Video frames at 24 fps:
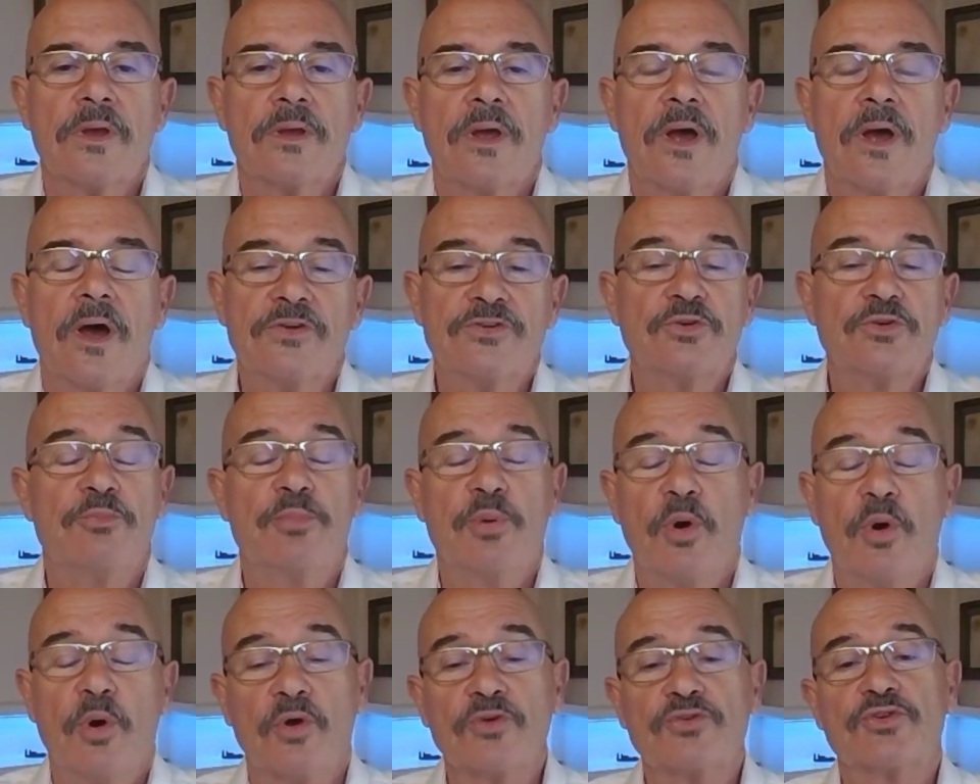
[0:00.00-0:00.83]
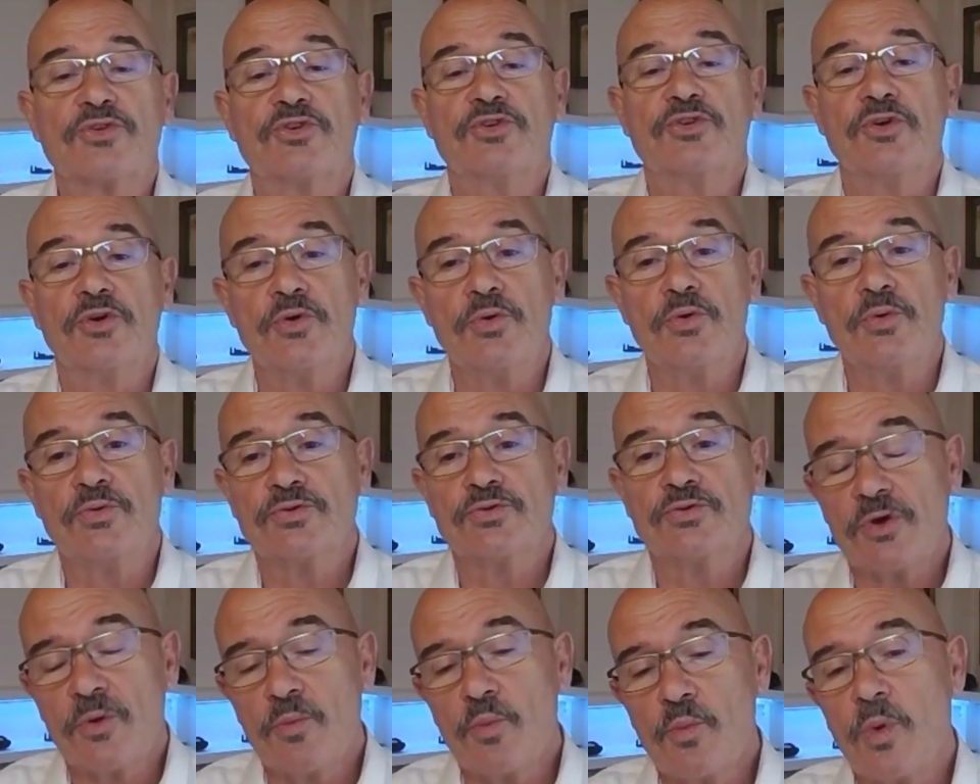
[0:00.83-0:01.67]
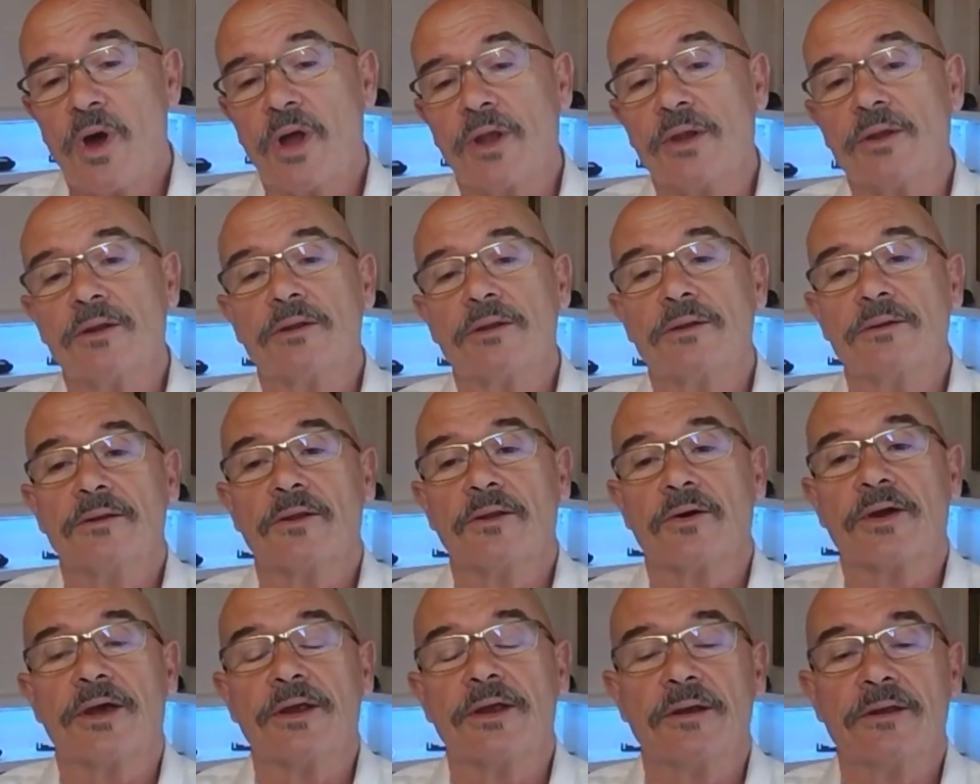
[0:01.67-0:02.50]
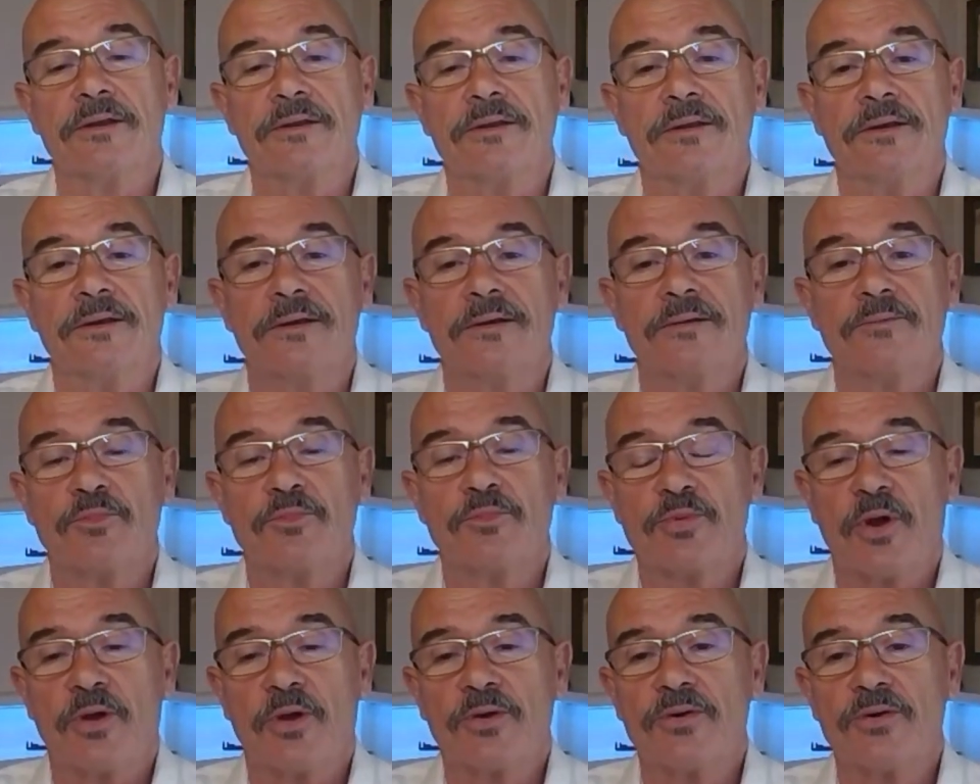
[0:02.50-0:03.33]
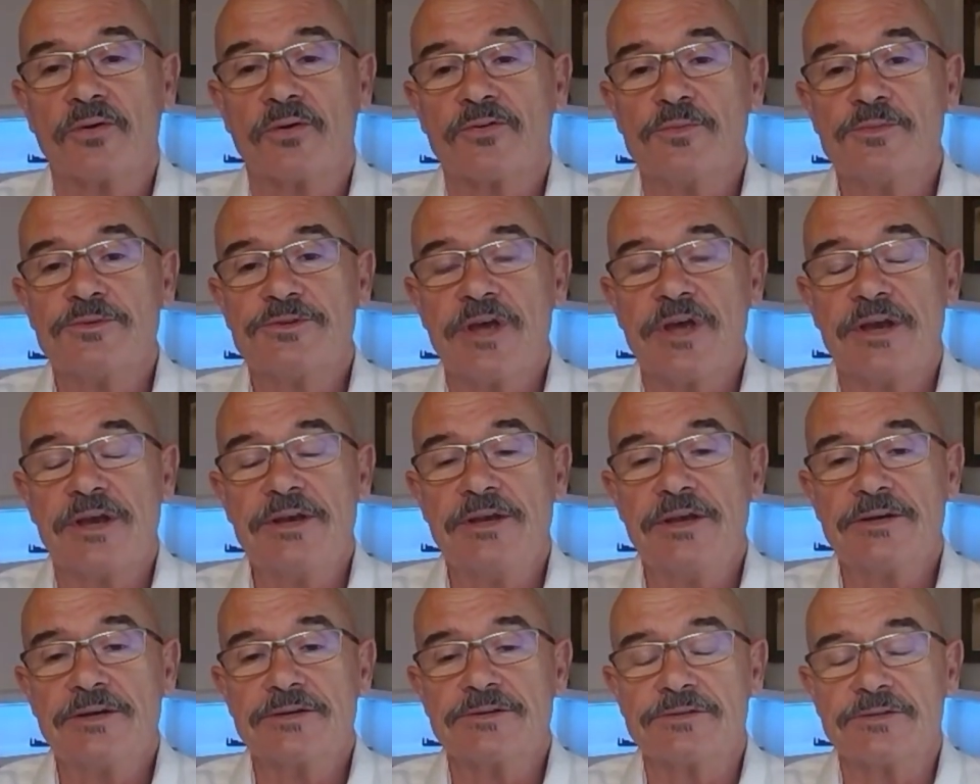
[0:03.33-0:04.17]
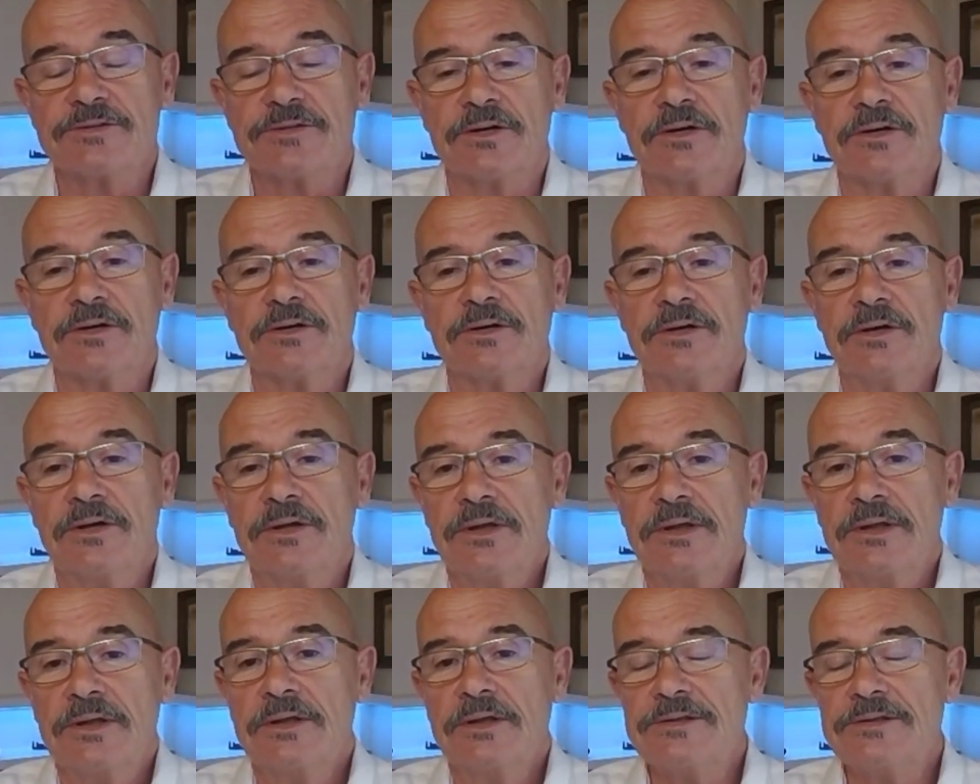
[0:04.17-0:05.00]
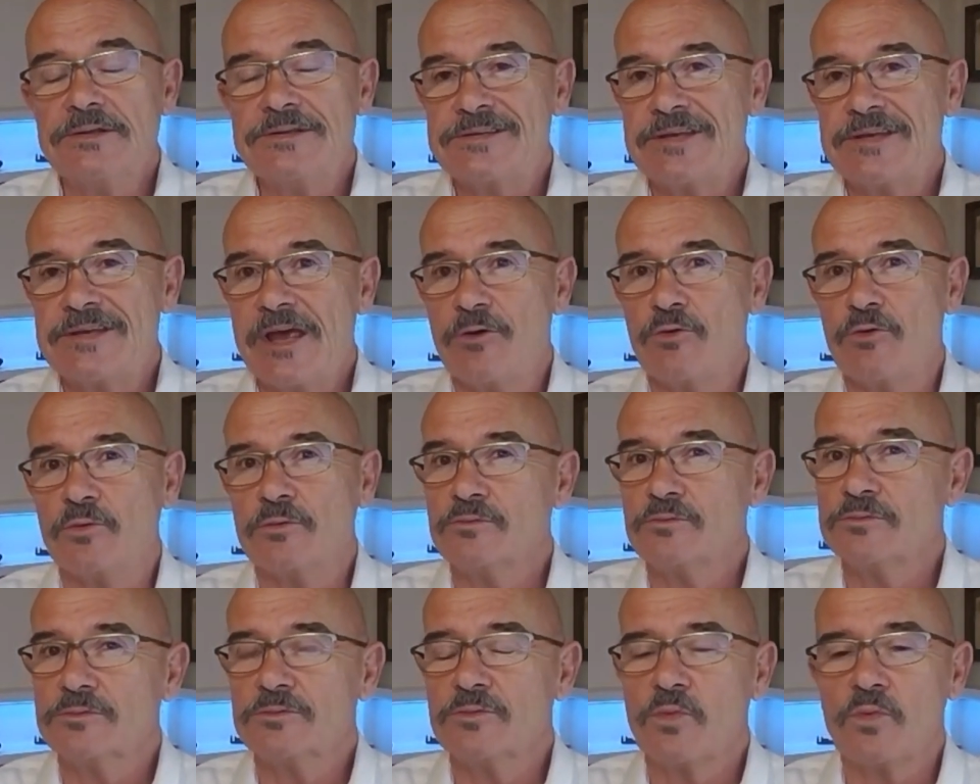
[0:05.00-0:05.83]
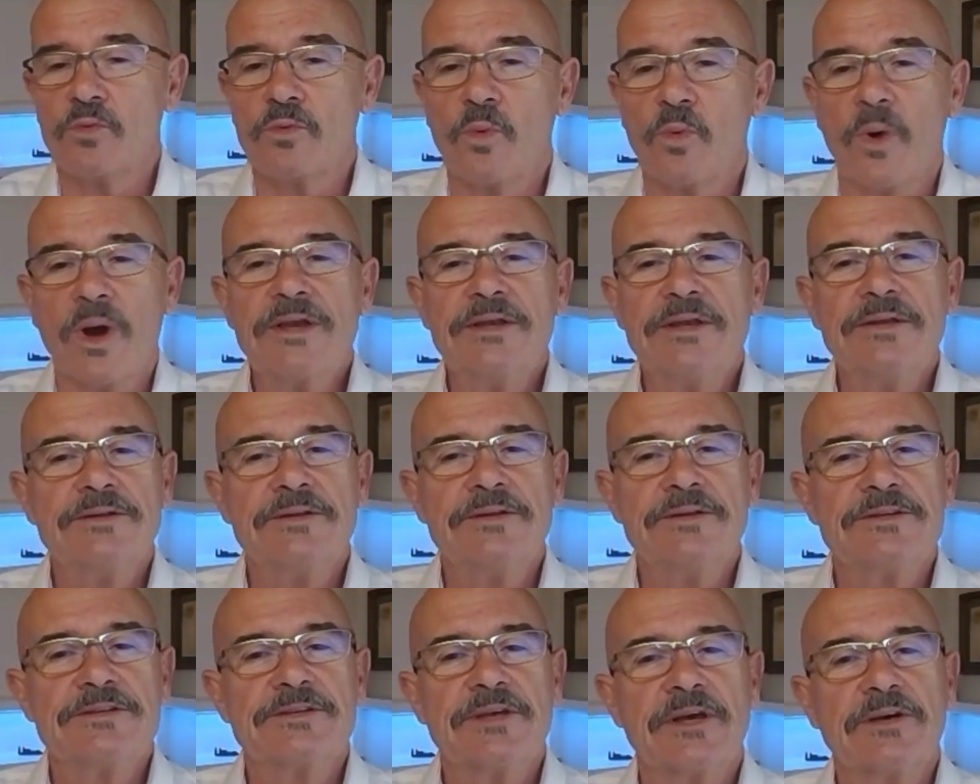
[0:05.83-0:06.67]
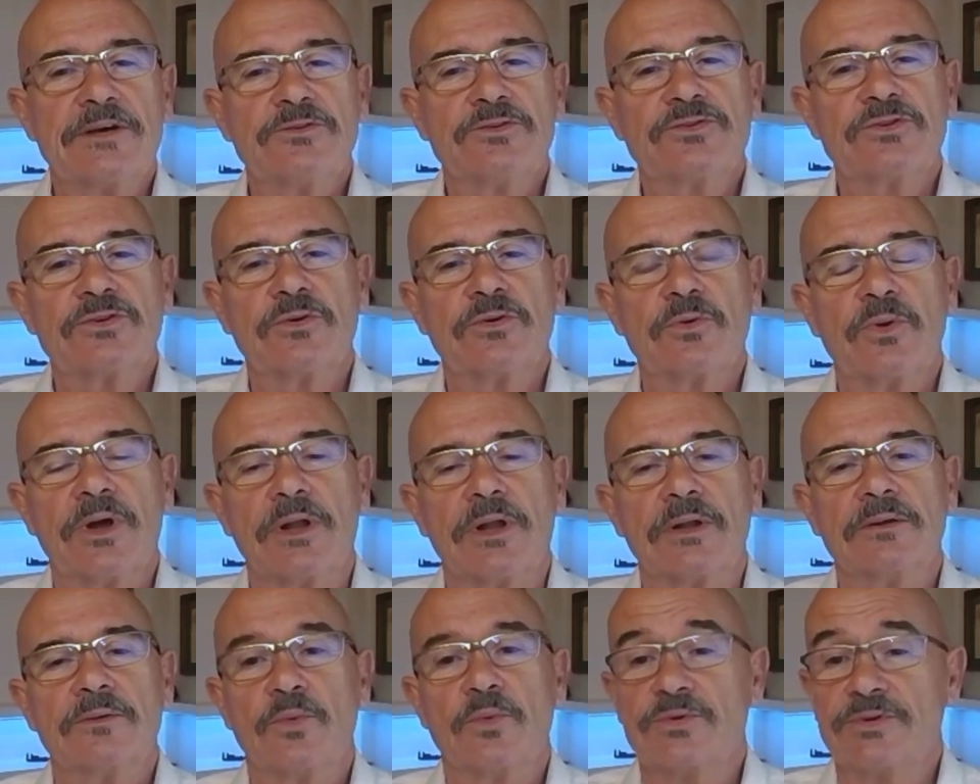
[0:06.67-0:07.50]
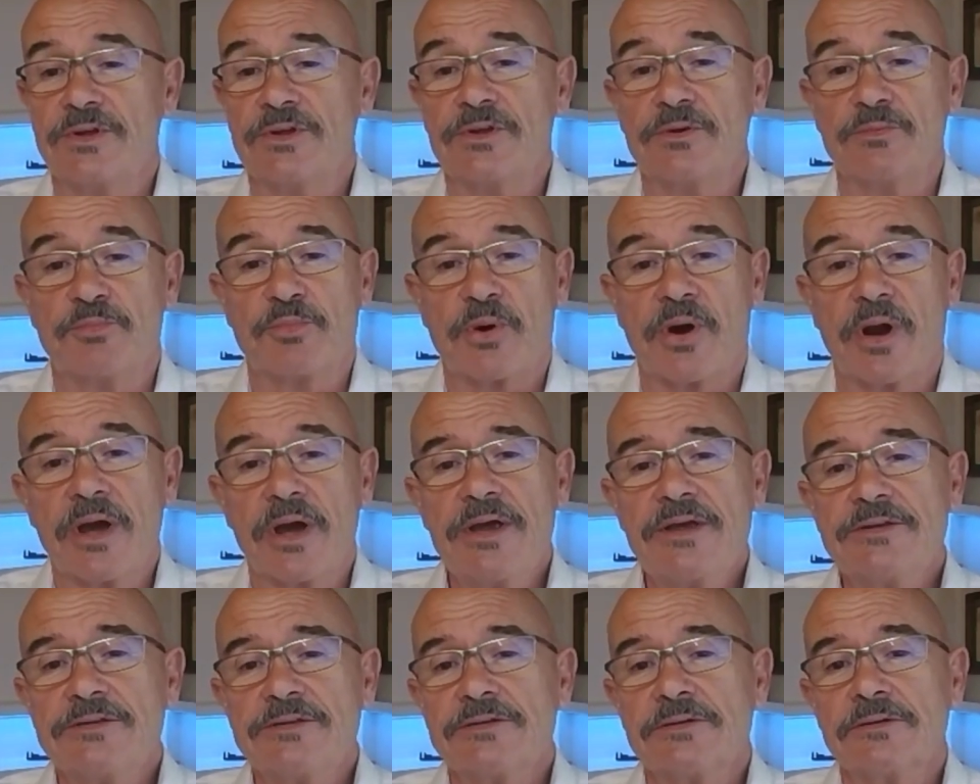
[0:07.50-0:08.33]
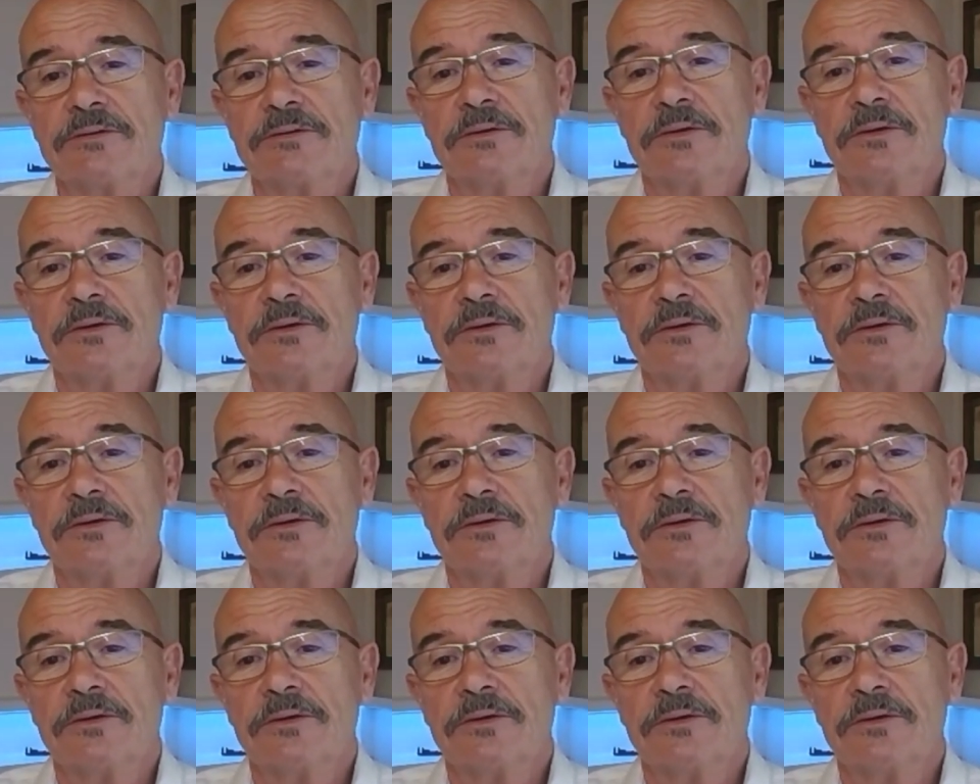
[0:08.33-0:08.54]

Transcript: as opposed to someone looking at the product from 10 years ago and saying, why did this sell so well? Was it the price?